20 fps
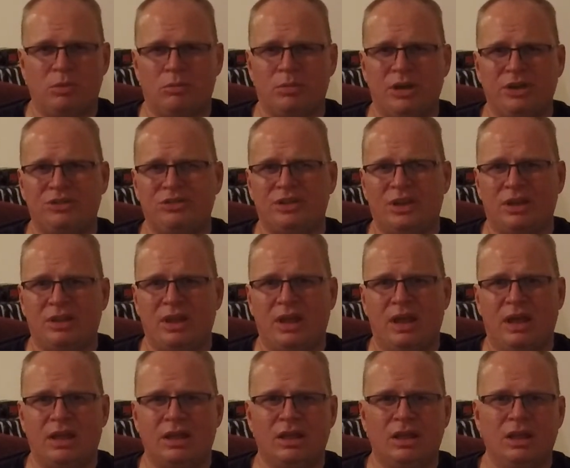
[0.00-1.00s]
may say
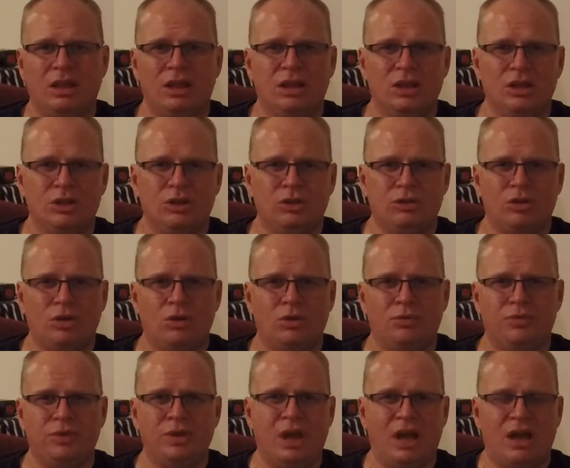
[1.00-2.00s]
that, you know,
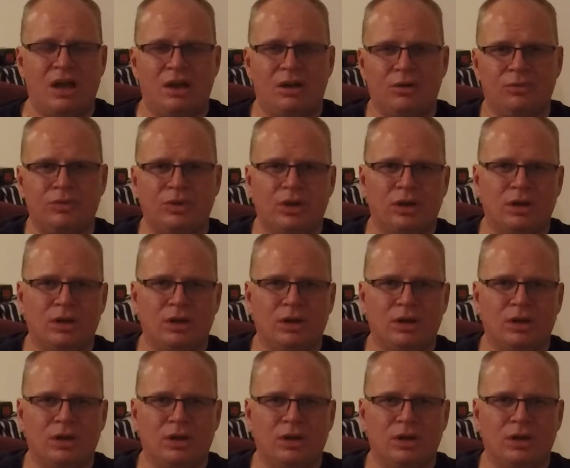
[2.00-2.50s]
if you have